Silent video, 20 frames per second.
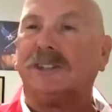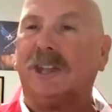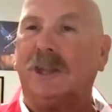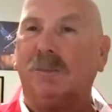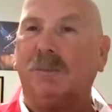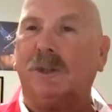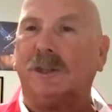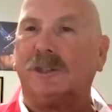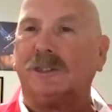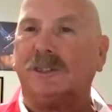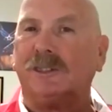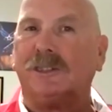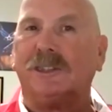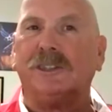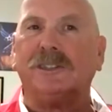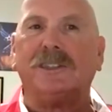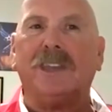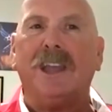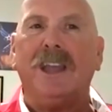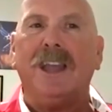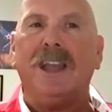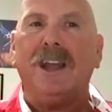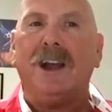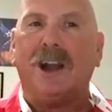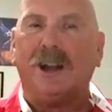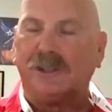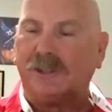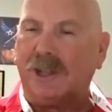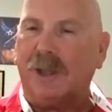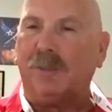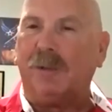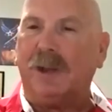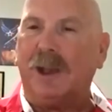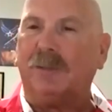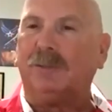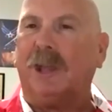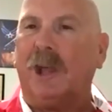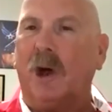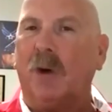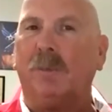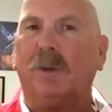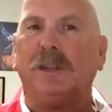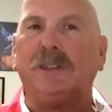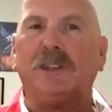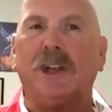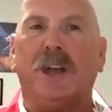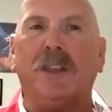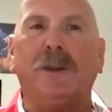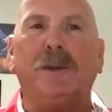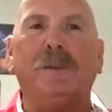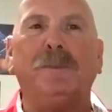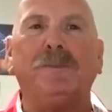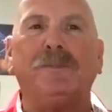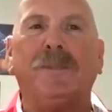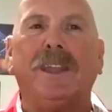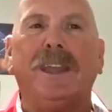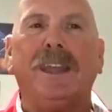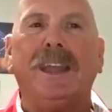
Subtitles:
and businesses are stepping up to help each other.